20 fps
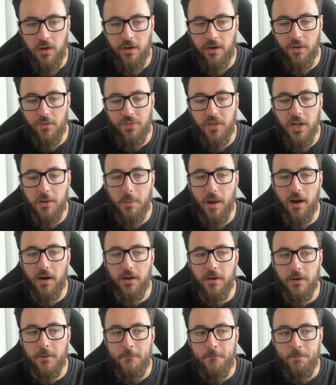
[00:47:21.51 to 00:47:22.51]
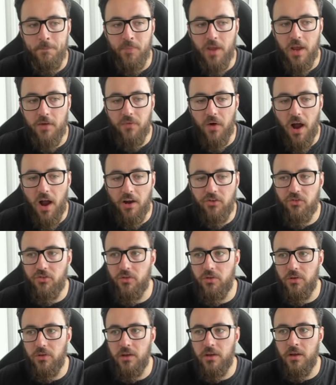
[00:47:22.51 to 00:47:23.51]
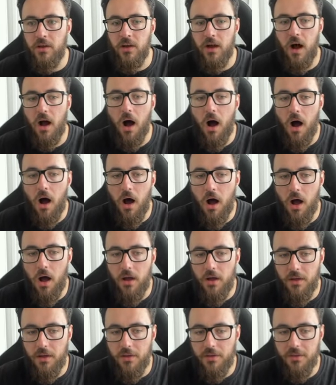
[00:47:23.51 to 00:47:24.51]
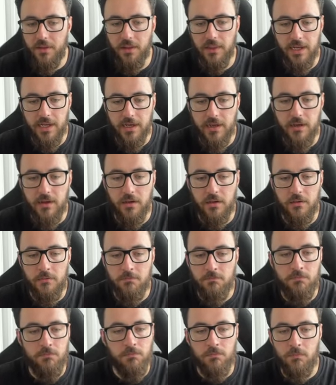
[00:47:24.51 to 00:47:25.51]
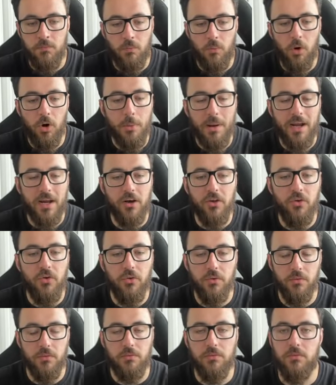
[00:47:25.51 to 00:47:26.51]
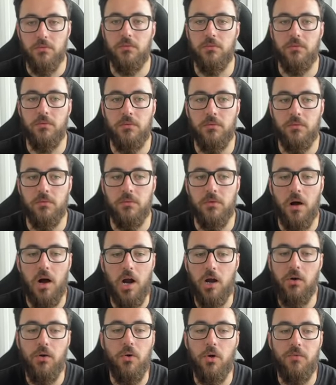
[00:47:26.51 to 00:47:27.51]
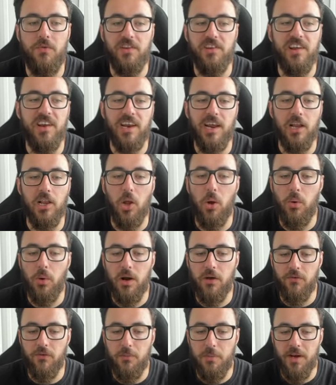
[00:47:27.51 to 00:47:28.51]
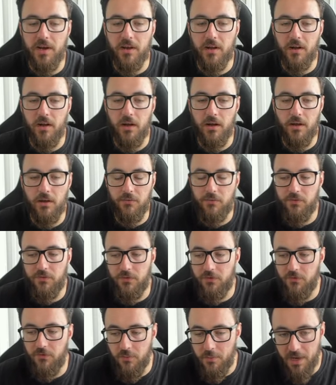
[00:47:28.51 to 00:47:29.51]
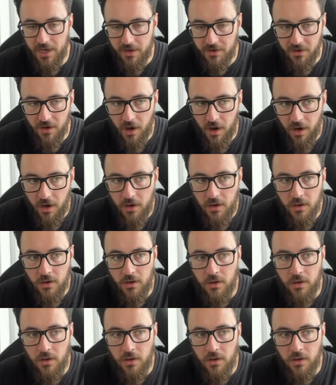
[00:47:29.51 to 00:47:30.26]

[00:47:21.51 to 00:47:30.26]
Now, think about it. If I actually R the Lee, what am I going to do? I don't know if he's going to get low enough for me to, uh, for me to die.